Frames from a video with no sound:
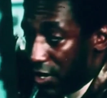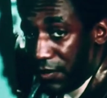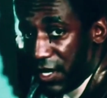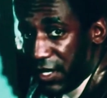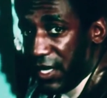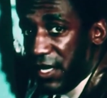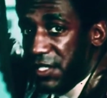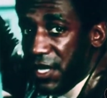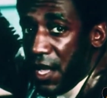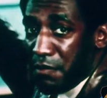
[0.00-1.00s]
drawing by the
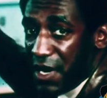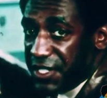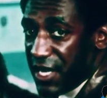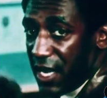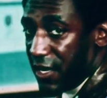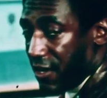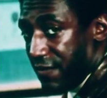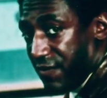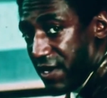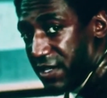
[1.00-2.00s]
kids, Metzeliger
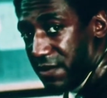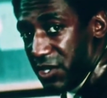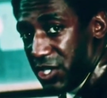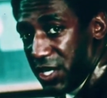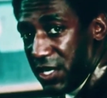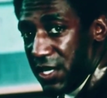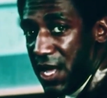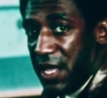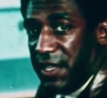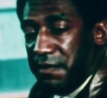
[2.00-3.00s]
invented the machine
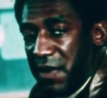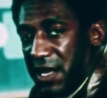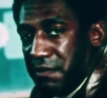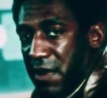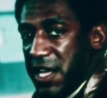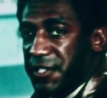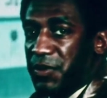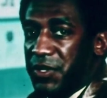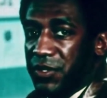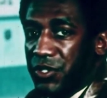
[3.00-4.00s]
that made
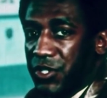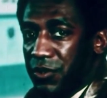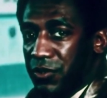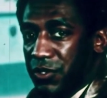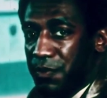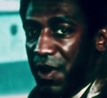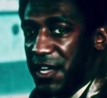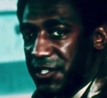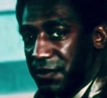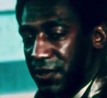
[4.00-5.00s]
mass-produced shoes
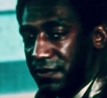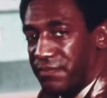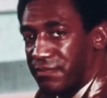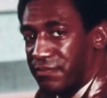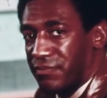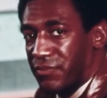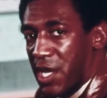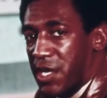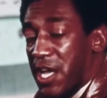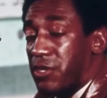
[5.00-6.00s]
possible.
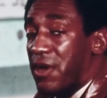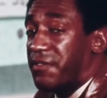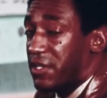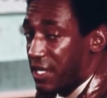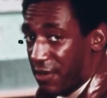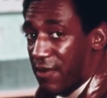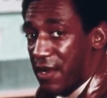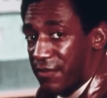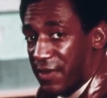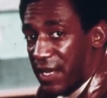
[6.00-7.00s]
Now, you have to dig
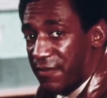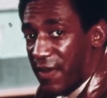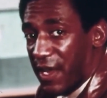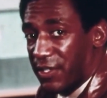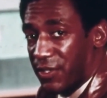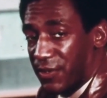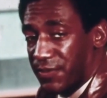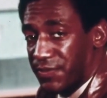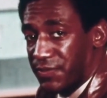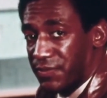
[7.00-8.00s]
around for that fact, too.
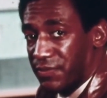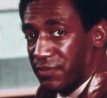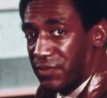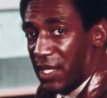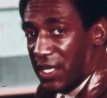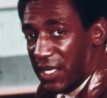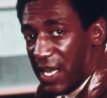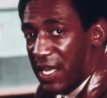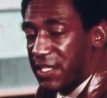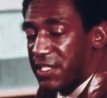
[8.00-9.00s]
And
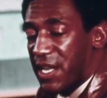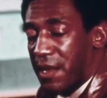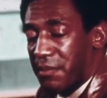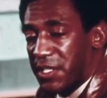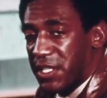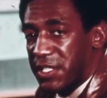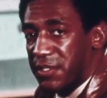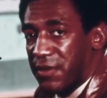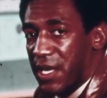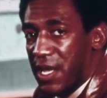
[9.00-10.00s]
again, it's not much
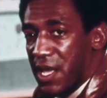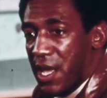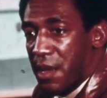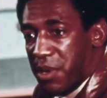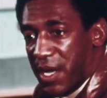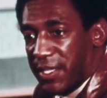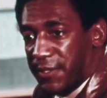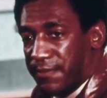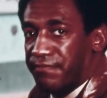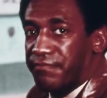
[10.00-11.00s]
history, but
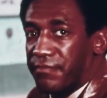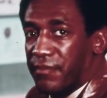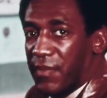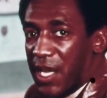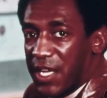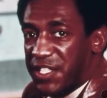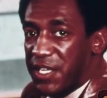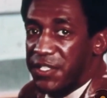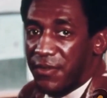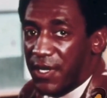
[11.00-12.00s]
it's
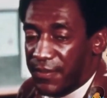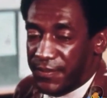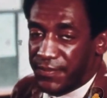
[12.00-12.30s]
history.